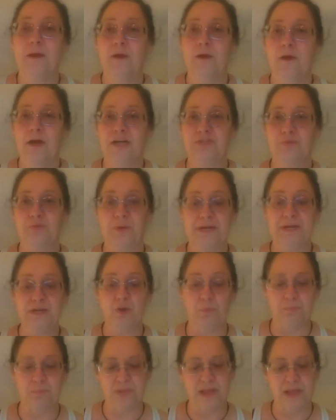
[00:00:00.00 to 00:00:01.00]
That's why you
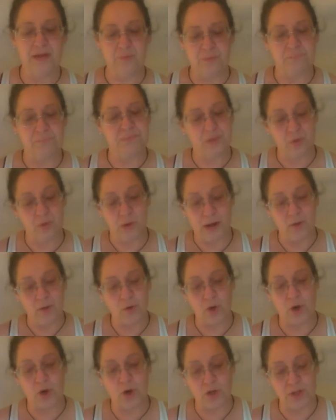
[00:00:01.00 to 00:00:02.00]
don't play with blue
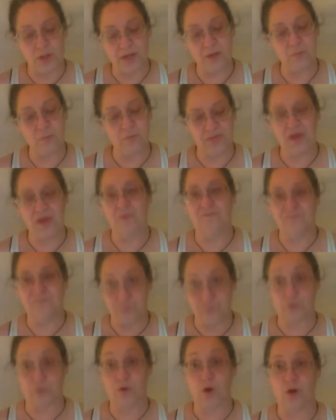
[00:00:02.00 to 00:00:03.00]
alcohol ink without
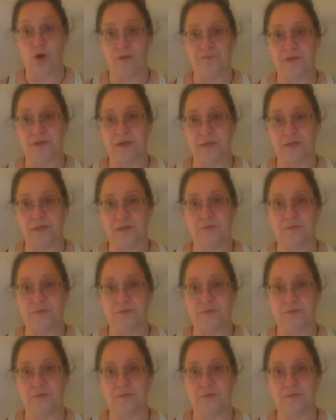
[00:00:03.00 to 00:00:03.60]
full coffee in you.